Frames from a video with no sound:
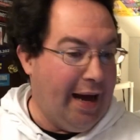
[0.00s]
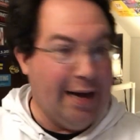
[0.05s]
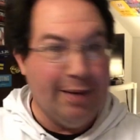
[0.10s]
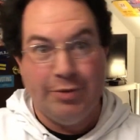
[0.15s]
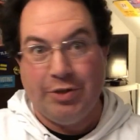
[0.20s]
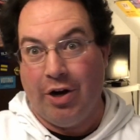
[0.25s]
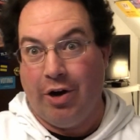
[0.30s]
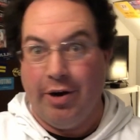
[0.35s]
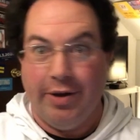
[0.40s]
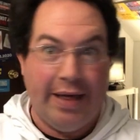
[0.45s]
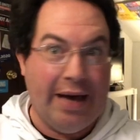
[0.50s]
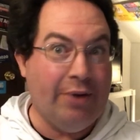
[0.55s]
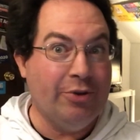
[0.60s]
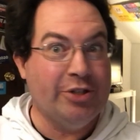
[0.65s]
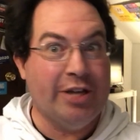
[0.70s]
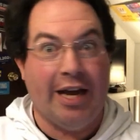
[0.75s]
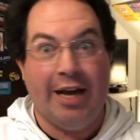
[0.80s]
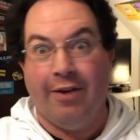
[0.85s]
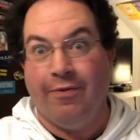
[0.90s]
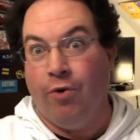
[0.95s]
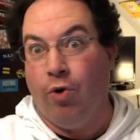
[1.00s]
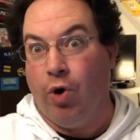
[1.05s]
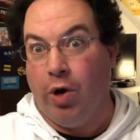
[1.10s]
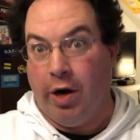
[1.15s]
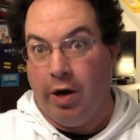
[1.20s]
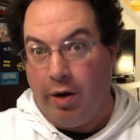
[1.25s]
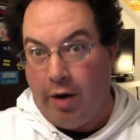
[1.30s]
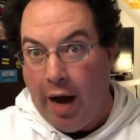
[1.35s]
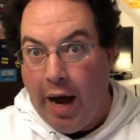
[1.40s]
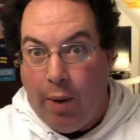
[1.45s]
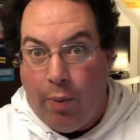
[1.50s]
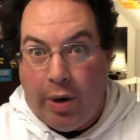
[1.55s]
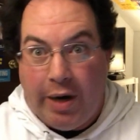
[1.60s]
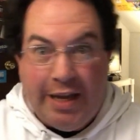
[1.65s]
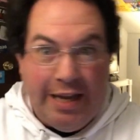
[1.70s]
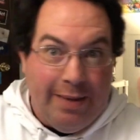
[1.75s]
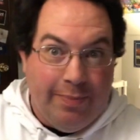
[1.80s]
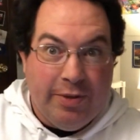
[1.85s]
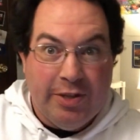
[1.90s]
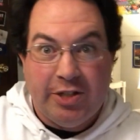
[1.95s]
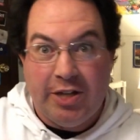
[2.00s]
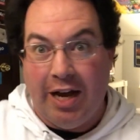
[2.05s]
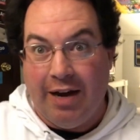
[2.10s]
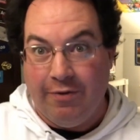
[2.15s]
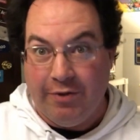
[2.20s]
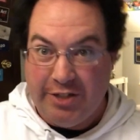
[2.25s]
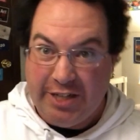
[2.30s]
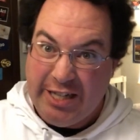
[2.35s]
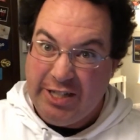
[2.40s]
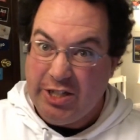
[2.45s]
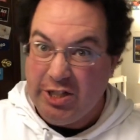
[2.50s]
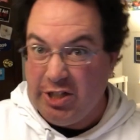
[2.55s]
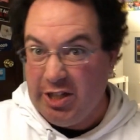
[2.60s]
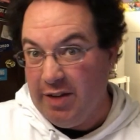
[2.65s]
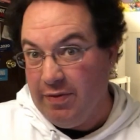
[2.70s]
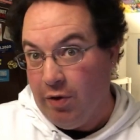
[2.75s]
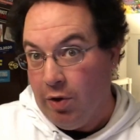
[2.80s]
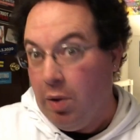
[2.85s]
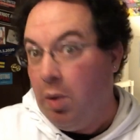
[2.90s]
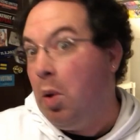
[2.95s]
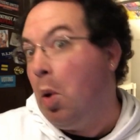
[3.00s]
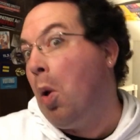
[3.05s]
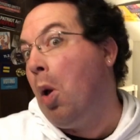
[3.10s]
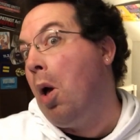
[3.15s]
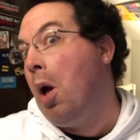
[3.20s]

I'm sorry, that was out of order. I want to keep this conversation civil.